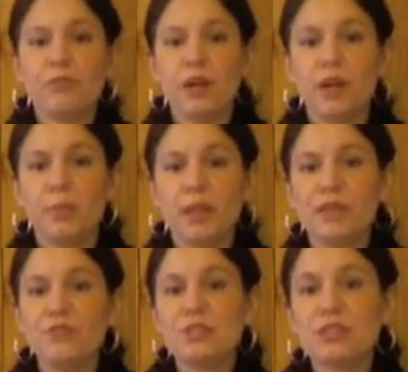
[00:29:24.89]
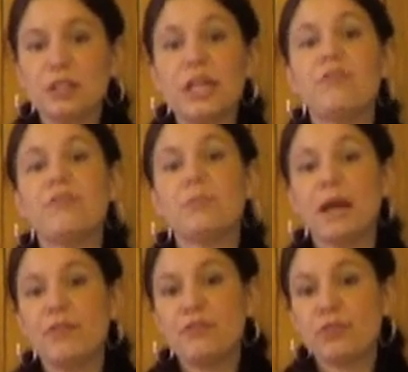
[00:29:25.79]
And if you still have them
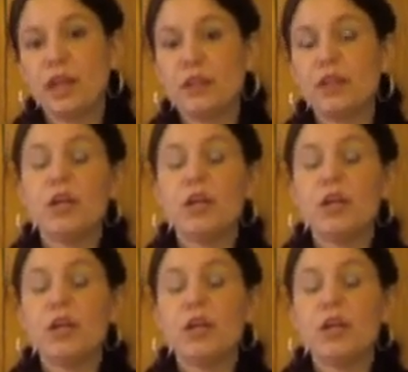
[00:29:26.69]
after that,